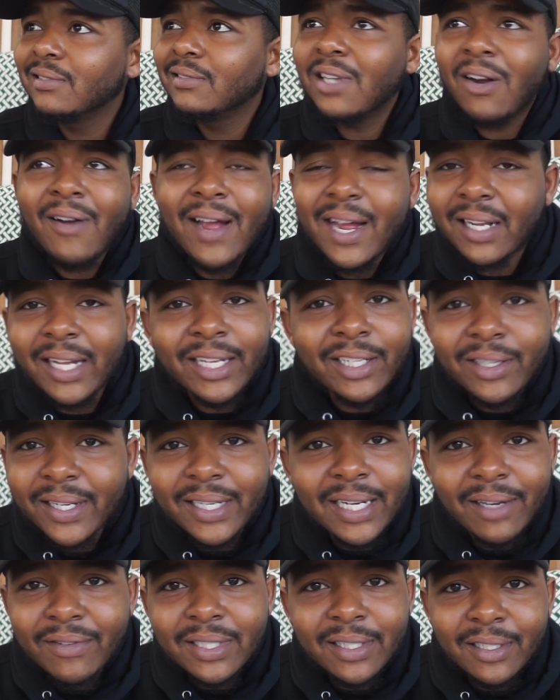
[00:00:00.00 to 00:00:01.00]
don't act like you
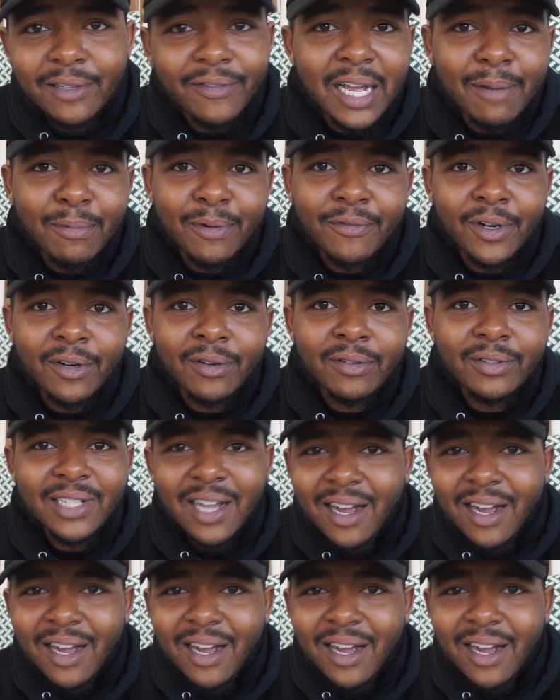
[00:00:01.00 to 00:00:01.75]
ain't never seen a fight before.